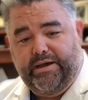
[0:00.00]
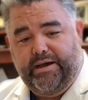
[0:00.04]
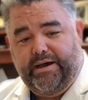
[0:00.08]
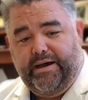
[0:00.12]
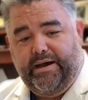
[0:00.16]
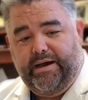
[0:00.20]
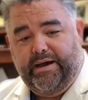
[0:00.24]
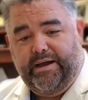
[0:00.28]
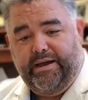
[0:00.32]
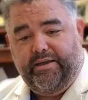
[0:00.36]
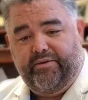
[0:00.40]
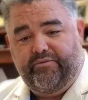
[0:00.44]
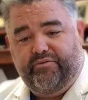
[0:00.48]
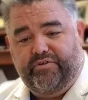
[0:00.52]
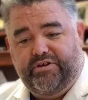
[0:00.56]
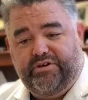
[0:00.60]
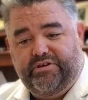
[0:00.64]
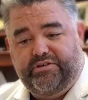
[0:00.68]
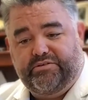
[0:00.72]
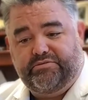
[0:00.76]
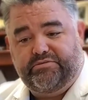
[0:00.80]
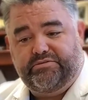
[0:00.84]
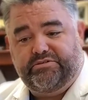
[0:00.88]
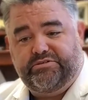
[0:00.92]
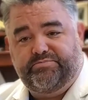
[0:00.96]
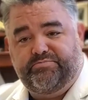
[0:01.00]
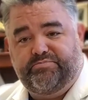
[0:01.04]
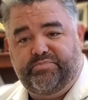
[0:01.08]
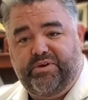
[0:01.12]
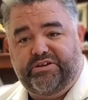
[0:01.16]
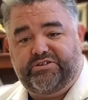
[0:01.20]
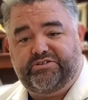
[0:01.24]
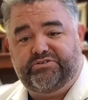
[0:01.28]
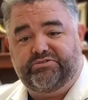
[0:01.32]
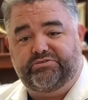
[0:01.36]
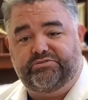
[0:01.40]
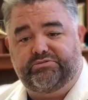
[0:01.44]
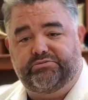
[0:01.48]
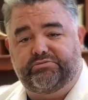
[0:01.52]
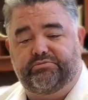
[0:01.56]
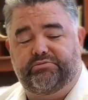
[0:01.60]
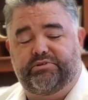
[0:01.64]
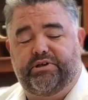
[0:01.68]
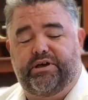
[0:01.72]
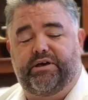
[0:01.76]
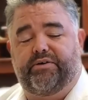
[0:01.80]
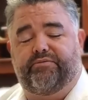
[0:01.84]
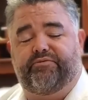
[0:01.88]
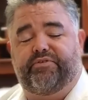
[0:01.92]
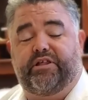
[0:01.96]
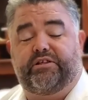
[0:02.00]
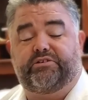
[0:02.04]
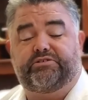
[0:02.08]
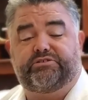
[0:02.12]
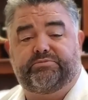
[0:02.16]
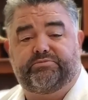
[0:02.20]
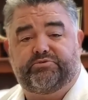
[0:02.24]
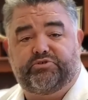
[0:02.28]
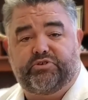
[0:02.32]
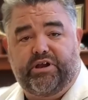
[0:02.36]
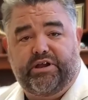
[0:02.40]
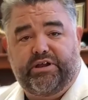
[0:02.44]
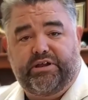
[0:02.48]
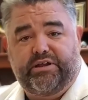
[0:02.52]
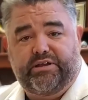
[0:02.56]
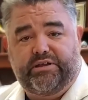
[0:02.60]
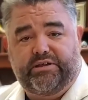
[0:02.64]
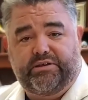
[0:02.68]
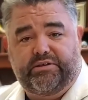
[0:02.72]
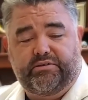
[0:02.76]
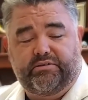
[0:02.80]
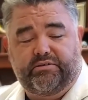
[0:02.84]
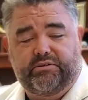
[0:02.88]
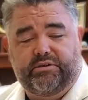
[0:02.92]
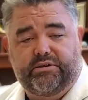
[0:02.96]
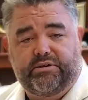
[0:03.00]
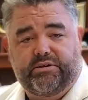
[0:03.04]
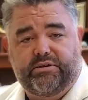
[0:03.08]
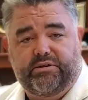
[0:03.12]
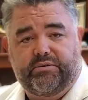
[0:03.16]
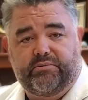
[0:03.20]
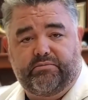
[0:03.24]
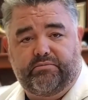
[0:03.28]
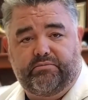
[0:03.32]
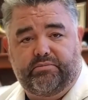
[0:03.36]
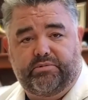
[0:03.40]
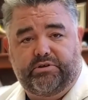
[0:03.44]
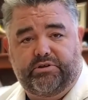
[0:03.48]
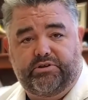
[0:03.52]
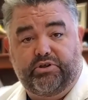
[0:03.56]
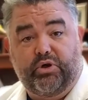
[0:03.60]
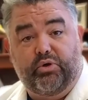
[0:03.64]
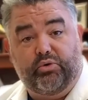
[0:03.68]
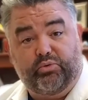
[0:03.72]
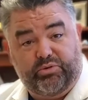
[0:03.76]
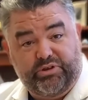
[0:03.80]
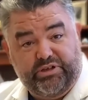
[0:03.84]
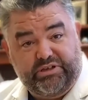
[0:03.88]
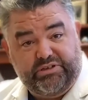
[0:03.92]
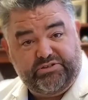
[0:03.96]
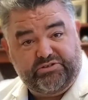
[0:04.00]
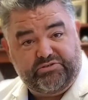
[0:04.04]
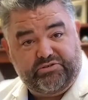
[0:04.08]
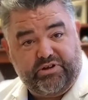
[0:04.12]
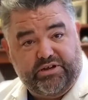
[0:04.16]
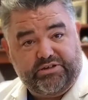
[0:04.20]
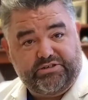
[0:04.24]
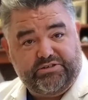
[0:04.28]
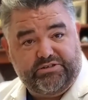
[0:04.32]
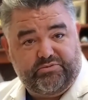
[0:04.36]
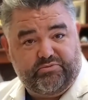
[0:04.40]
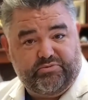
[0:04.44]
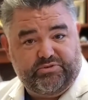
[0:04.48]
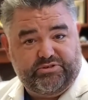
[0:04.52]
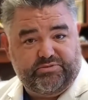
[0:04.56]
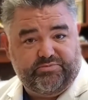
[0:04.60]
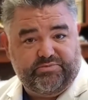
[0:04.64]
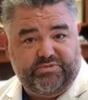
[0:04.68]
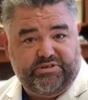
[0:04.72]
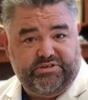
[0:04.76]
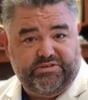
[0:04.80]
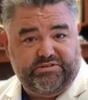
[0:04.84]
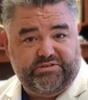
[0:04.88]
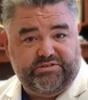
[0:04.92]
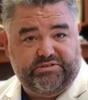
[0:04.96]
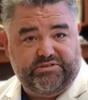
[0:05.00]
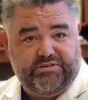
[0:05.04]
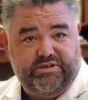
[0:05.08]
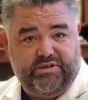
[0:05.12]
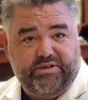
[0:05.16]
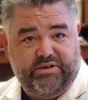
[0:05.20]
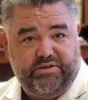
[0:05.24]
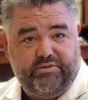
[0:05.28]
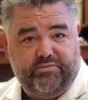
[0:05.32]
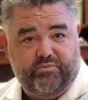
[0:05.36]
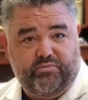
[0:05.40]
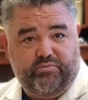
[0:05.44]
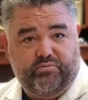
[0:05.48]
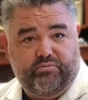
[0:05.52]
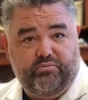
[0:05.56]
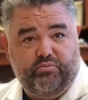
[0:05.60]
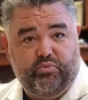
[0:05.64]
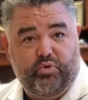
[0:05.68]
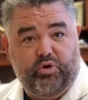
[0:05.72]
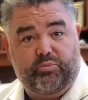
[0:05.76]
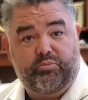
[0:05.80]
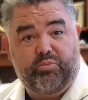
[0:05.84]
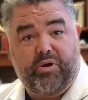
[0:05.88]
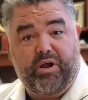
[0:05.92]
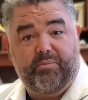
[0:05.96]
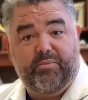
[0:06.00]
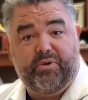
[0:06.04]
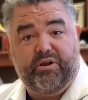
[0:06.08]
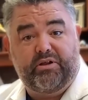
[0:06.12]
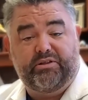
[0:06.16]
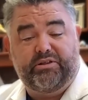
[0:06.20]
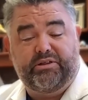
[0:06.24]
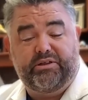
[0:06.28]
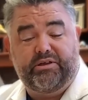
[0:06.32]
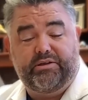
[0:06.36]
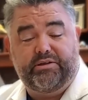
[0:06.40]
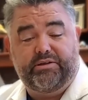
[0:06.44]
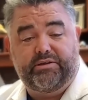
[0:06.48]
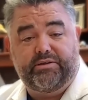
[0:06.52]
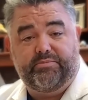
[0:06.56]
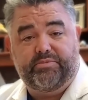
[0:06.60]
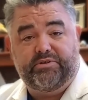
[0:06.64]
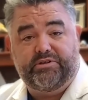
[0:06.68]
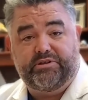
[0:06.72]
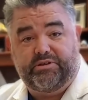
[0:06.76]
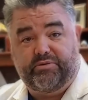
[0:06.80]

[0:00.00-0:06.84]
I have a special fellowship training in adult reconstruction, which means I work primarily on hip and knee